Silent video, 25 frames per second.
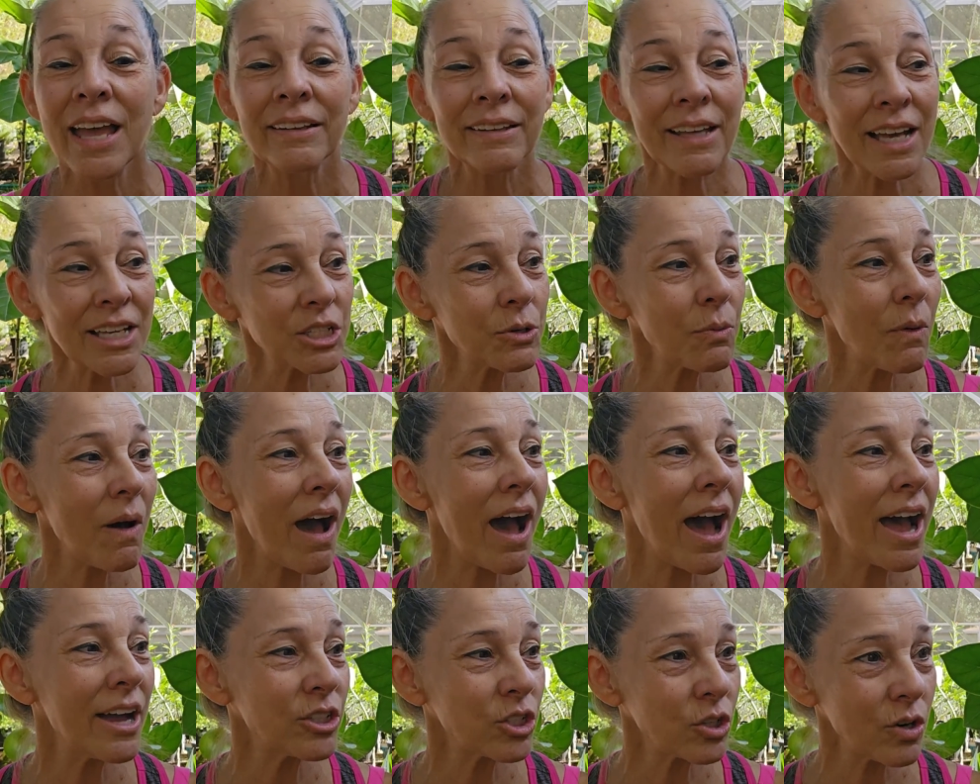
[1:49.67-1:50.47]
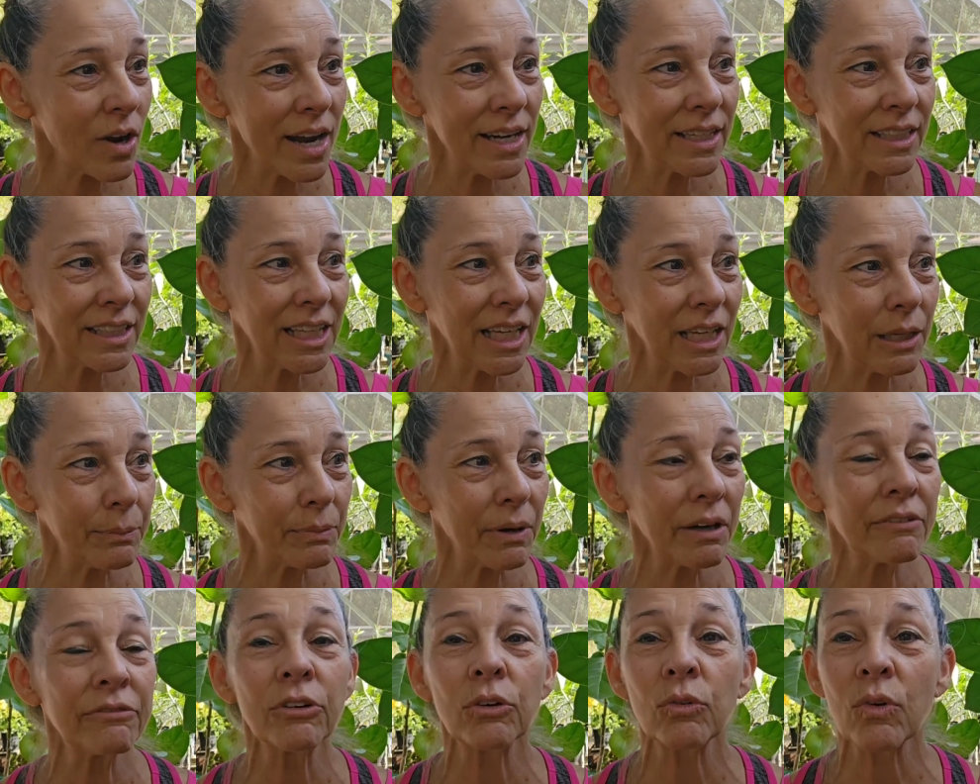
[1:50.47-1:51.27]
That's why I try to keep
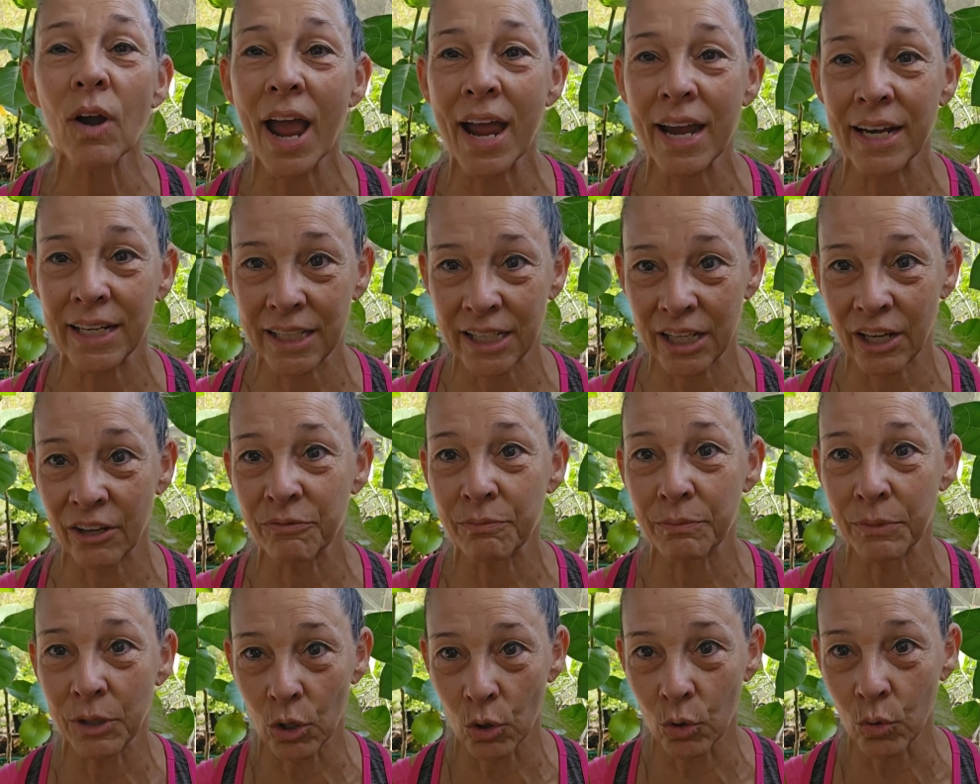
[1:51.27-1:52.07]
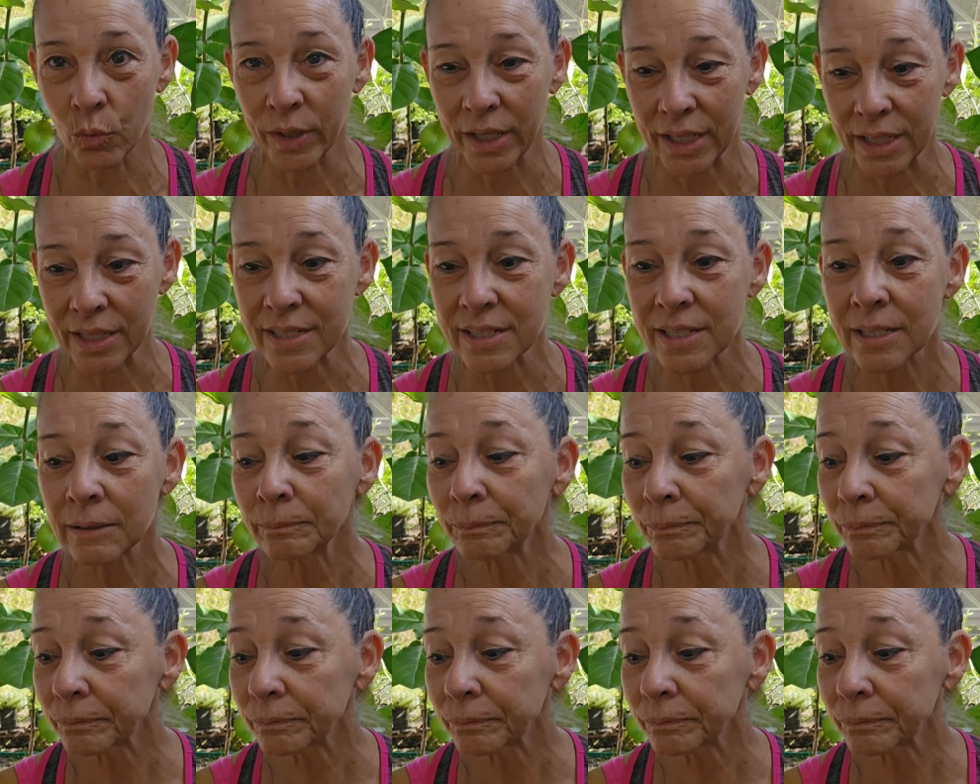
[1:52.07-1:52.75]
a variety of milkweeds